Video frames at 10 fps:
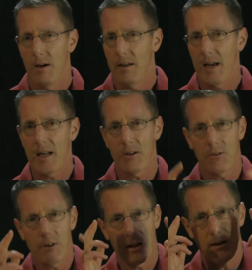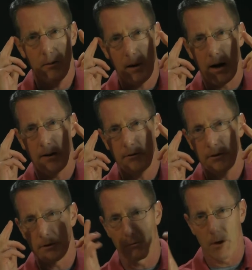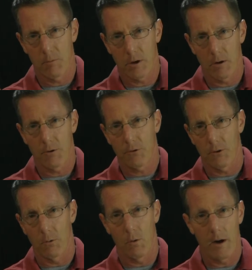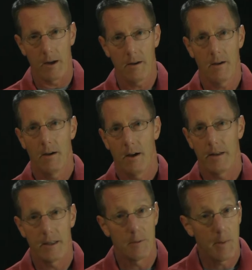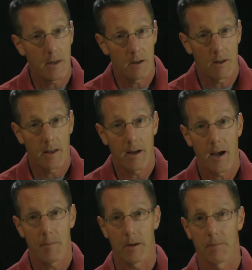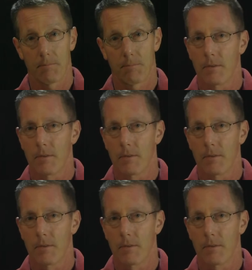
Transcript: They had it set in their minds that the run would go a certain way, and they depended on that happening.